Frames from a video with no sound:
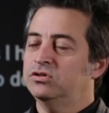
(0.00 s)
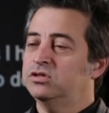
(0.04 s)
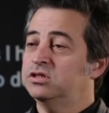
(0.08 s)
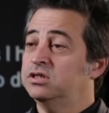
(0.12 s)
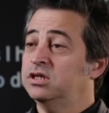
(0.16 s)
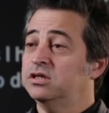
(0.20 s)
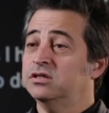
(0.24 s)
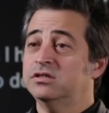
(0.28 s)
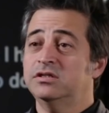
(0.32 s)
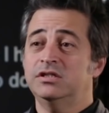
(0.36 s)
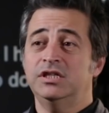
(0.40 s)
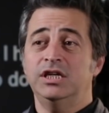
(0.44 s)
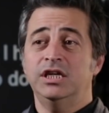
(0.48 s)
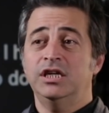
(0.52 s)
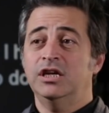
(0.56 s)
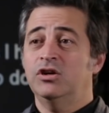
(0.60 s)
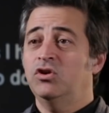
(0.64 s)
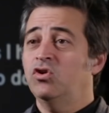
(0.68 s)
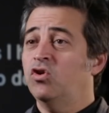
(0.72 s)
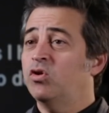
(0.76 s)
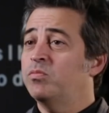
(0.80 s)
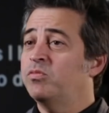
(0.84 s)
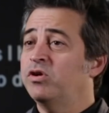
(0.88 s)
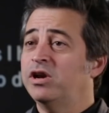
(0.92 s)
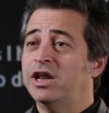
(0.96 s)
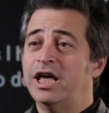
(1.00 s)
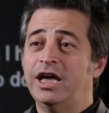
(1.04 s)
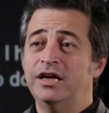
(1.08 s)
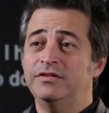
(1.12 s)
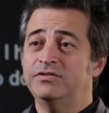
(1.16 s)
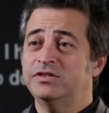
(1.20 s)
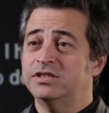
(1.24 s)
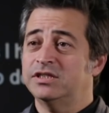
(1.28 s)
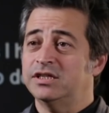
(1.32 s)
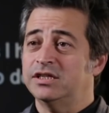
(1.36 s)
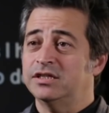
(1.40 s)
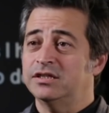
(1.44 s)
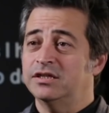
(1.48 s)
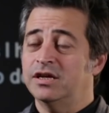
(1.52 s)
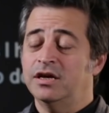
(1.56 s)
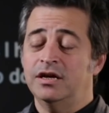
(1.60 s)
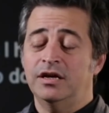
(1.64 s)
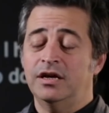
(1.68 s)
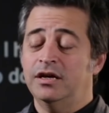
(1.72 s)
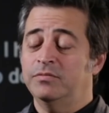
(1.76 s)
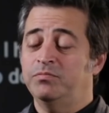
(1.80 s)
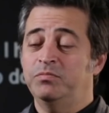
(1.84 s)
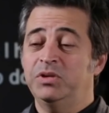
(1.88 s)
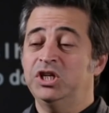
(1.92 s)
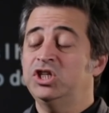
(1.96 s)
you're still seeing a normal life scene
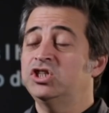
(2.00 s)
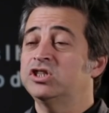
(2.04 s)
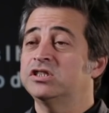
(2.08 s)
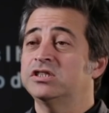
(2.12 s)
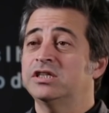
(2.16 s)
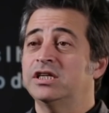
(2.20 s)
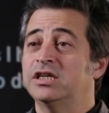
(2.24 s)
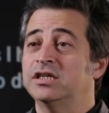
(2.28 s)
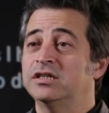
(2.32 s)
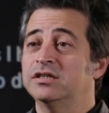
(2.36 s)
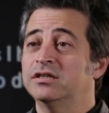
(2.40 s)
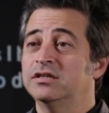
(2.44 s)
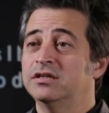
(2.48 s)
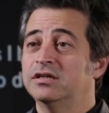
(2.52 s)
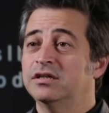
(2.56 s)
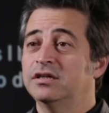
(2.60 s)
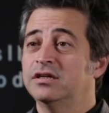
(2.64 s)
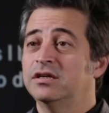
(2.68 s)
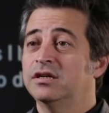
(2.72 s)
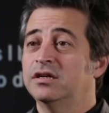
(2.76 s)
uh, a beach scene